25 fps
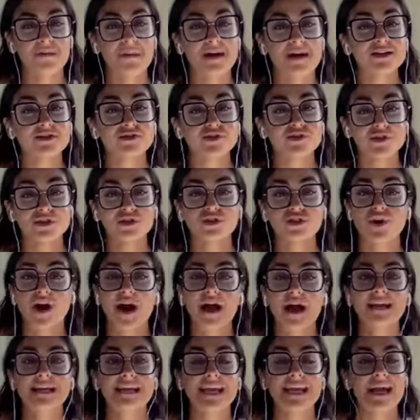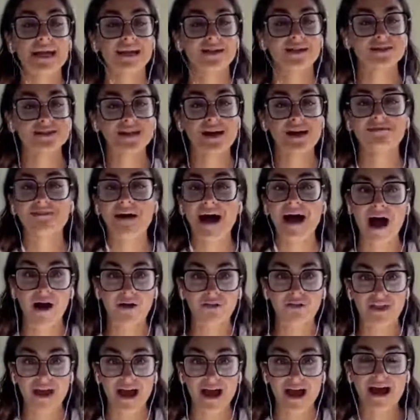Make sure you try and get yourself
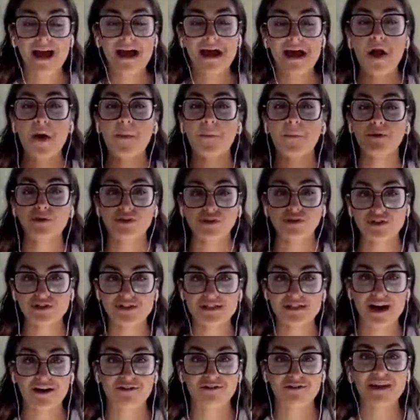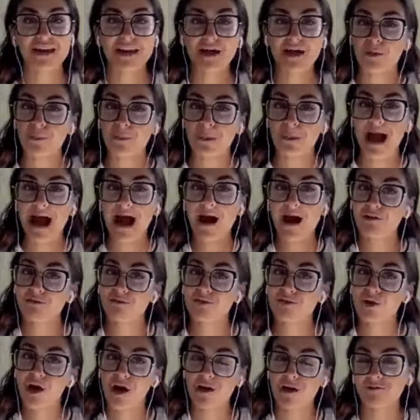out there, push yourself a little bit out of
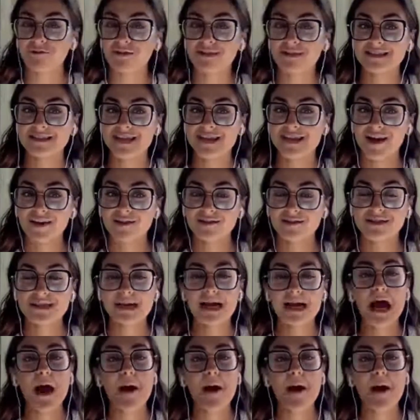your comfort zones.